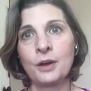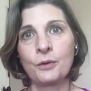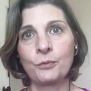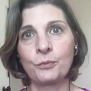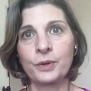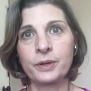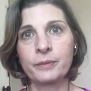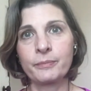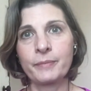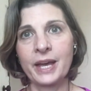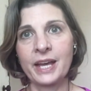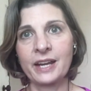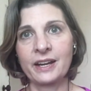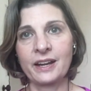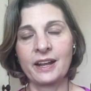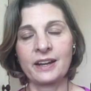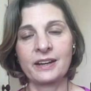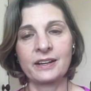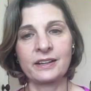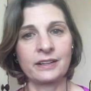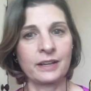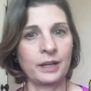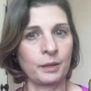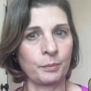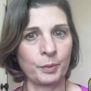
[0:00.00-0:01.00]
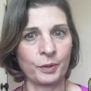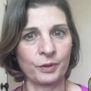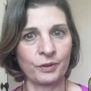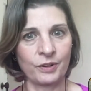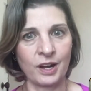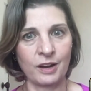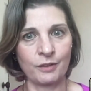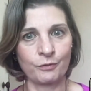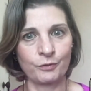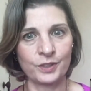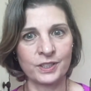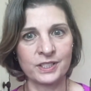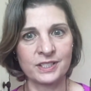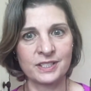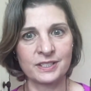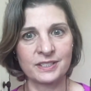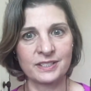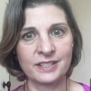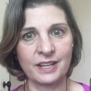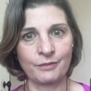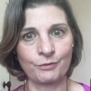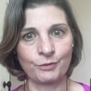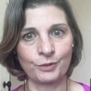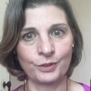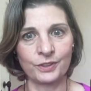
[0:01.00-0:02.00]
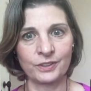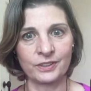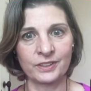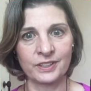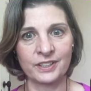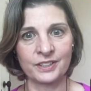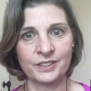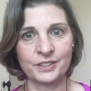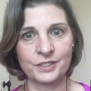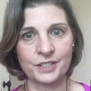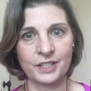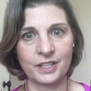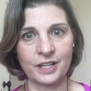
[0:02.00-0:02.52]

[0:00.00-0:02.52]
we met at a NAPO conference several years